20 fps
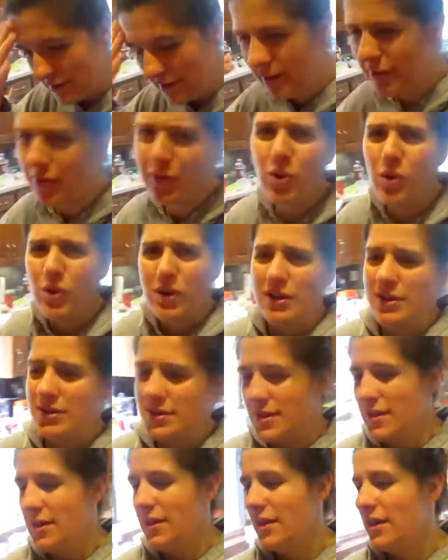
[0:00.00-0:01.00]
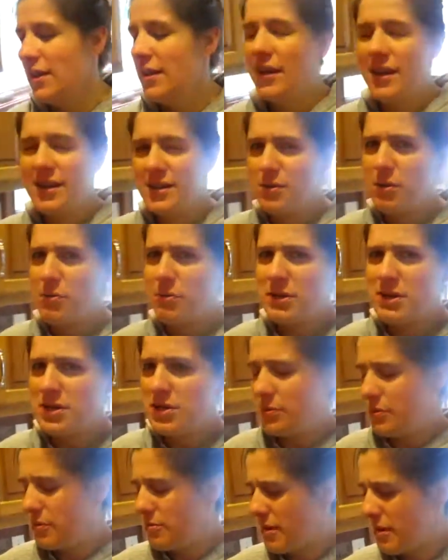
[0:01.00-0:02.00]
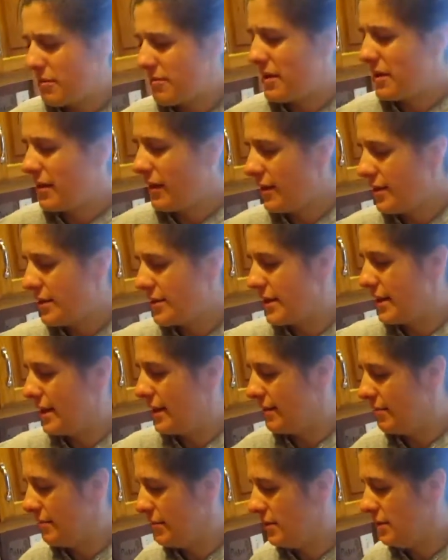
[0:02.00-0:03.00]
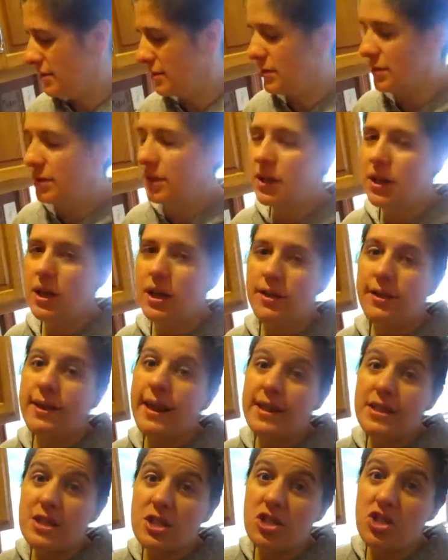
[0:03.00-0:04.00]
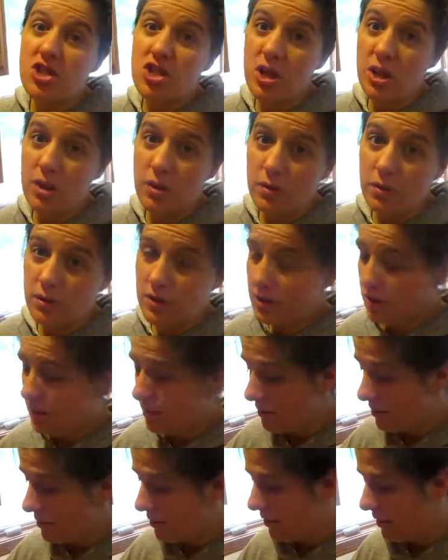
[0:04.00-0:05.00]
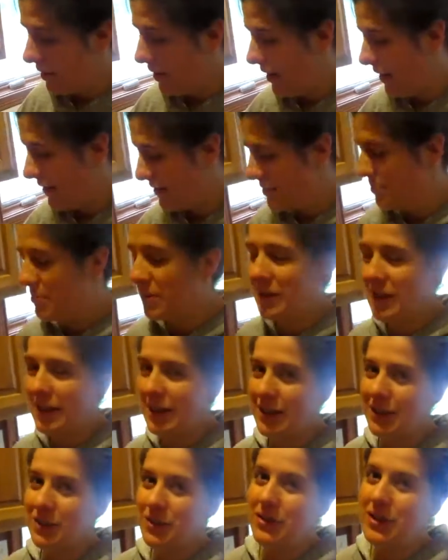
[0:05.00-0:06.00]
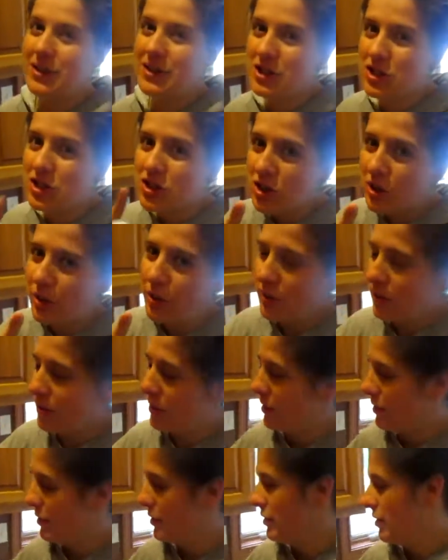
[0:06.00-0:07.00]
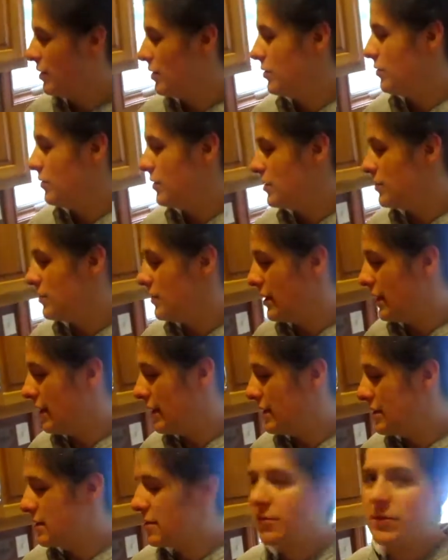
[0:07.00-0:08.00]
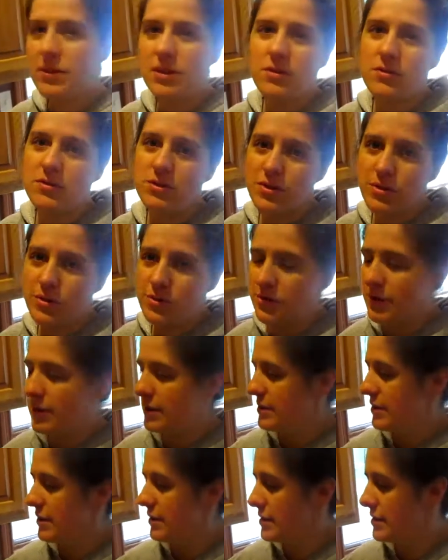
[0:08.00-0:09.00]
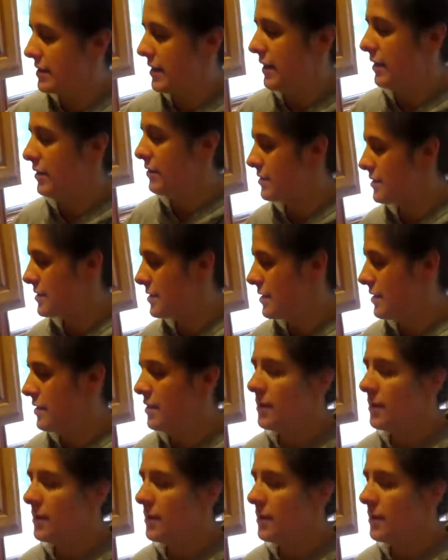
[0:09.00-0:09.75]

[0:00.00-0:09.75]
Of course. That's what we do. We make meth all the time. That's a joke. I have to put that out there. That's a joke. We do not. We don't do drugs in this house.